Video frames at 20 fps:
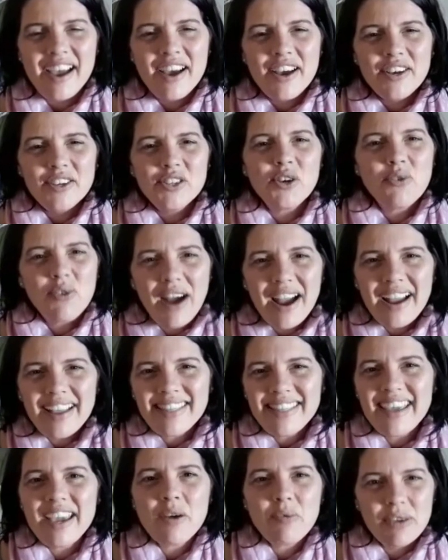So right
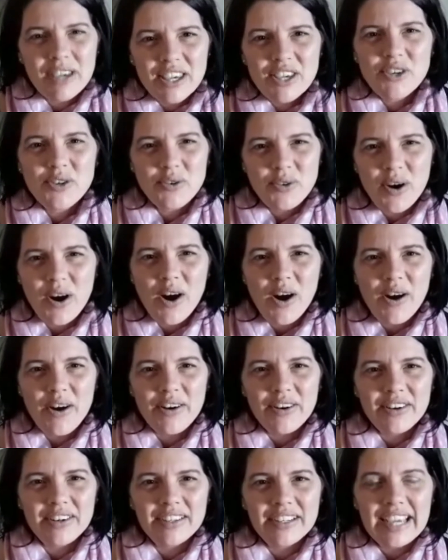there where you
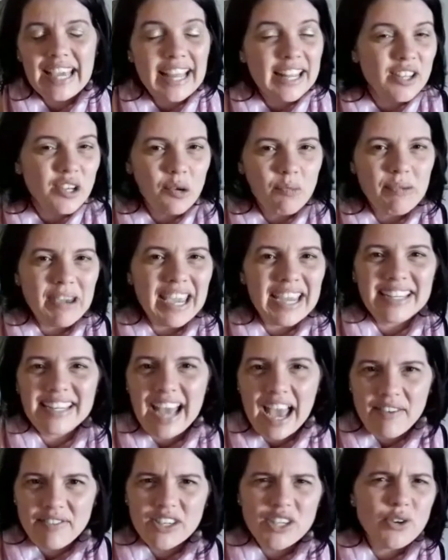are, in your bed,
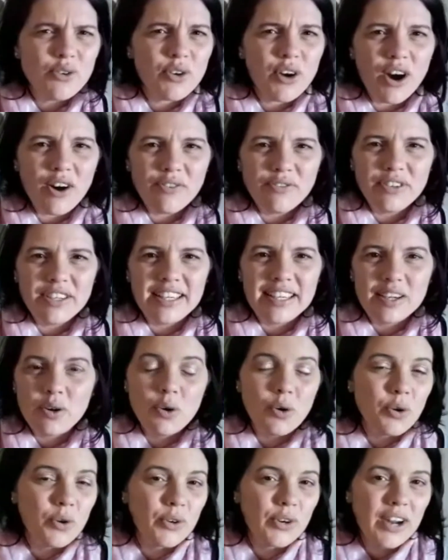having your coffee,
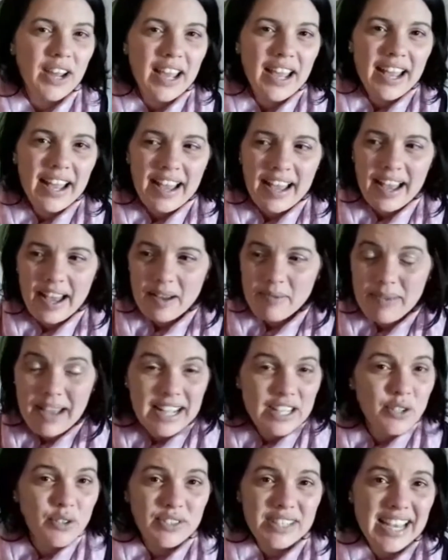or
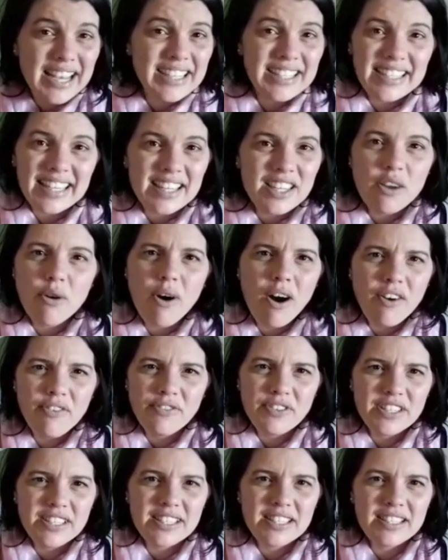at your desk in your
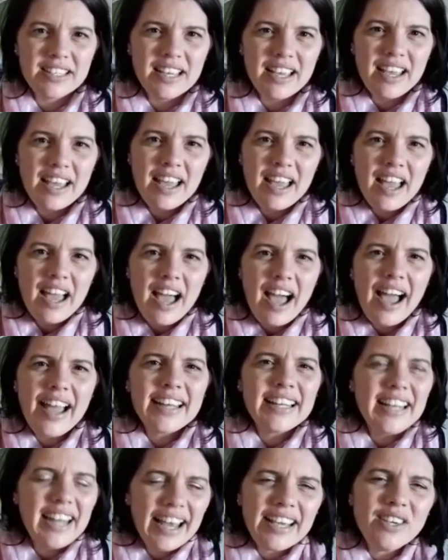office,
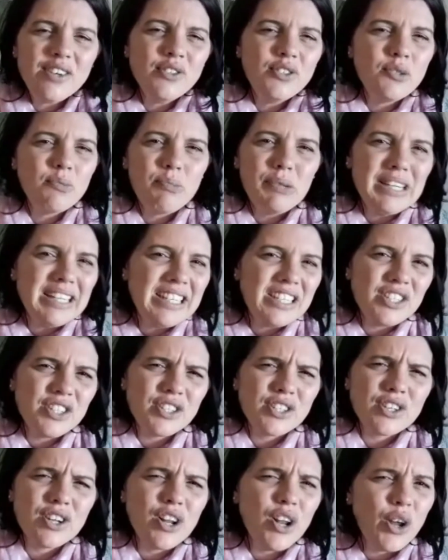I'd like you to please
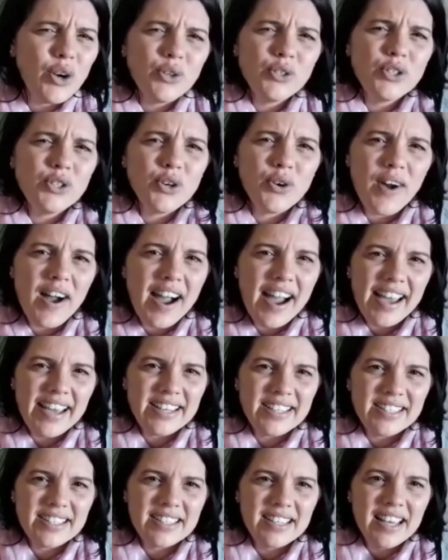just close your
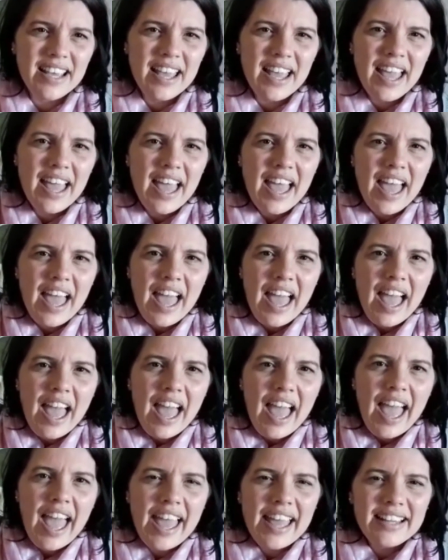eyes
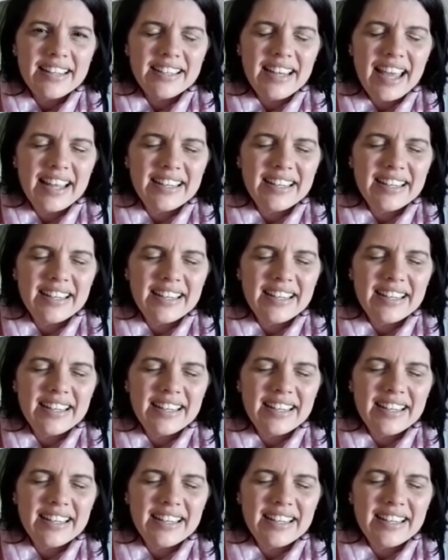and